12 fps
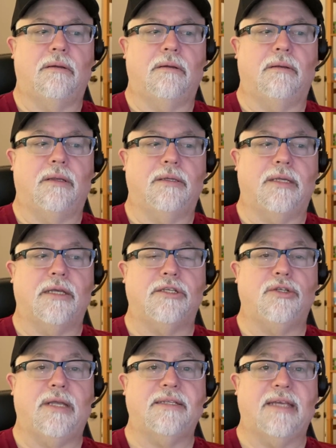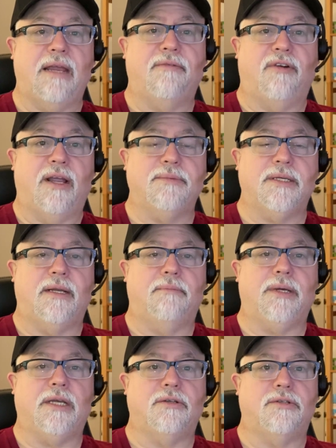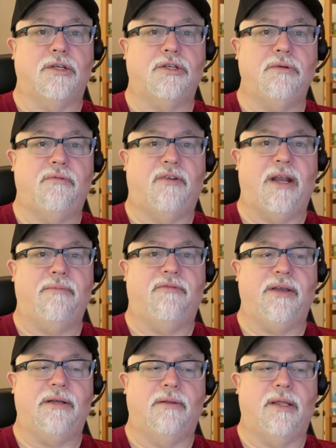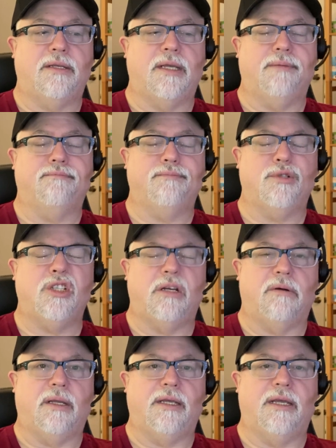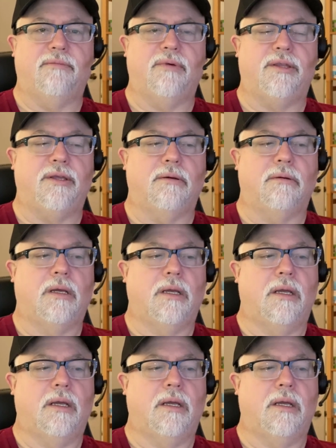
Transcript: usually has 8 frames in it because there's a 2-frame feeder that they generally give with you.